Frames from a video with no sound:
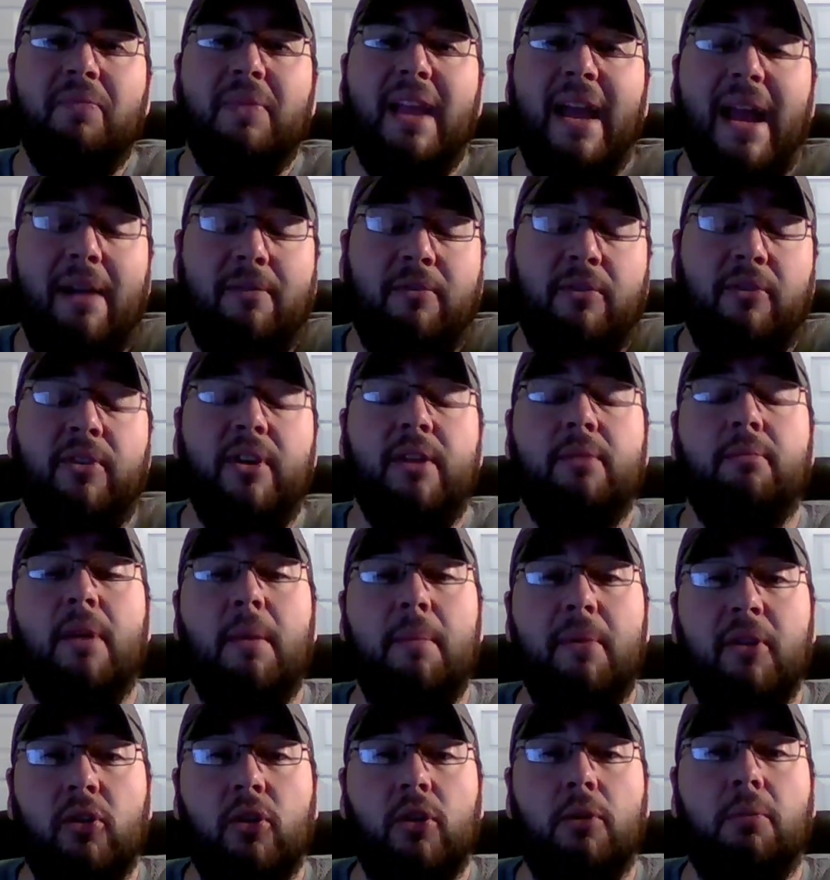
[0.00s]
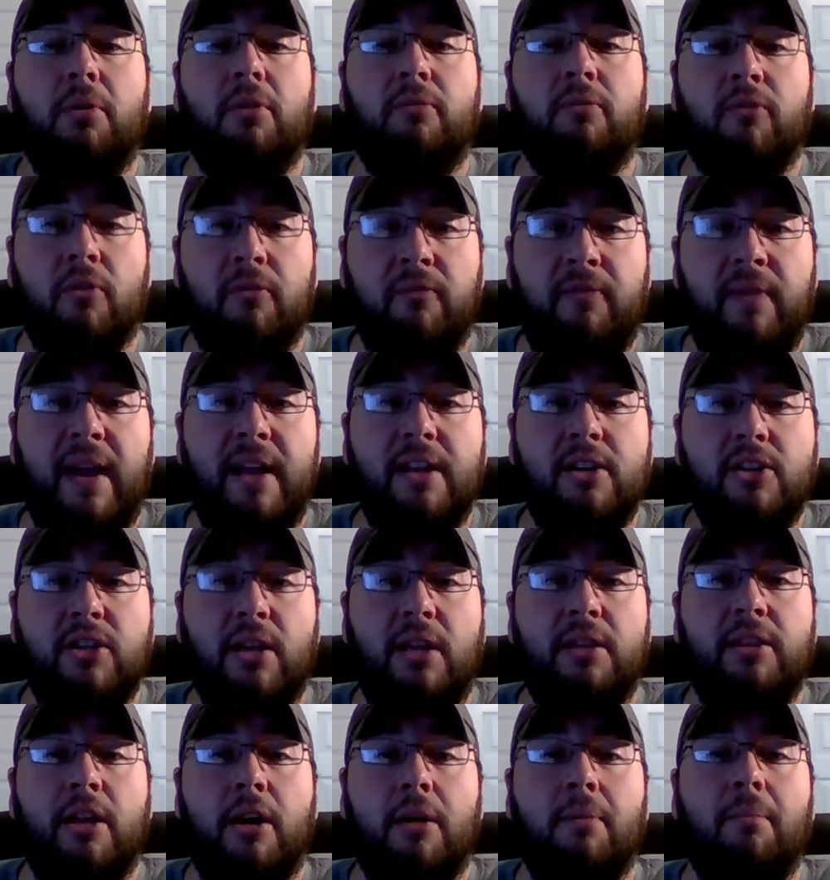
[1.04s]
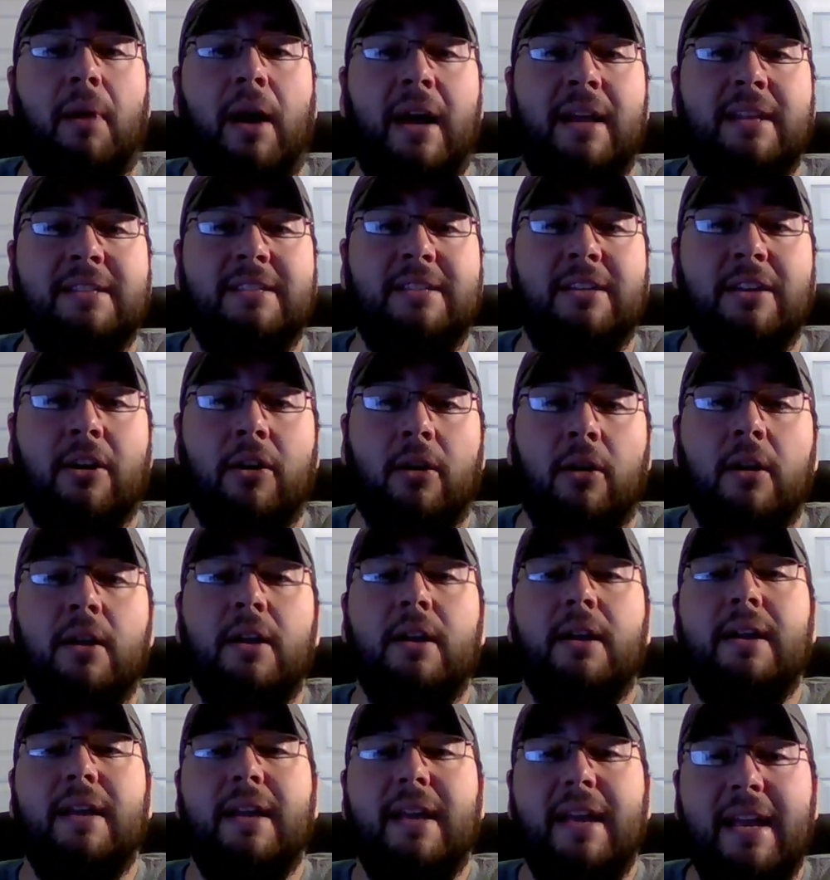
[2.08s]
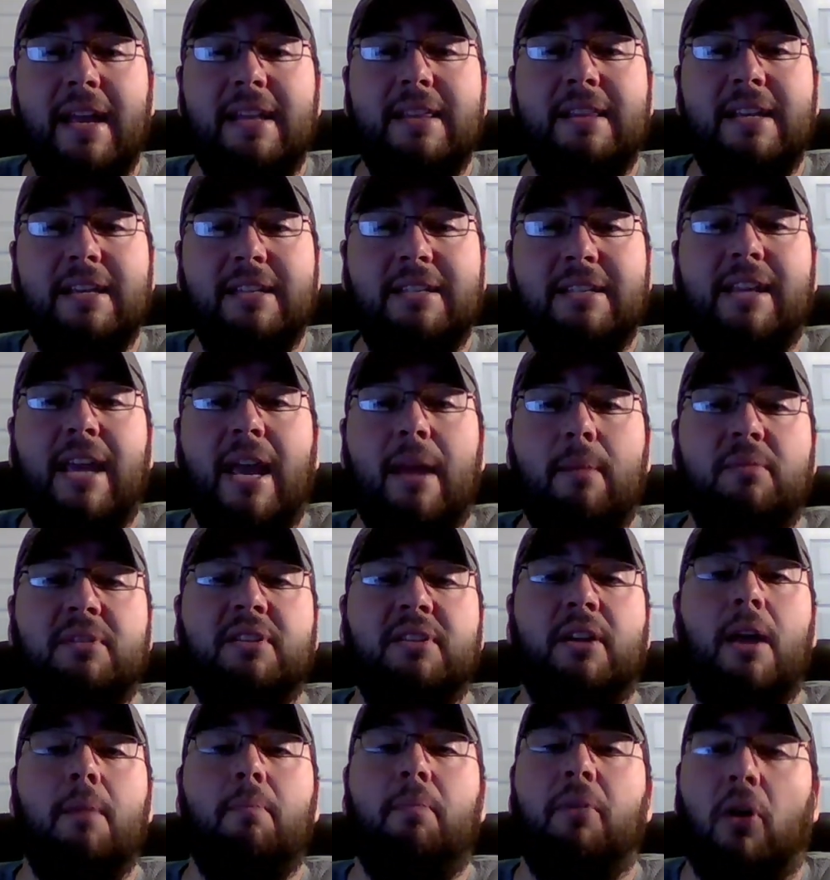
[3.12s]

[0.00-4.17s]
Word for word: Have to think maybe a little bit of revenge on their minds here in this game tonight.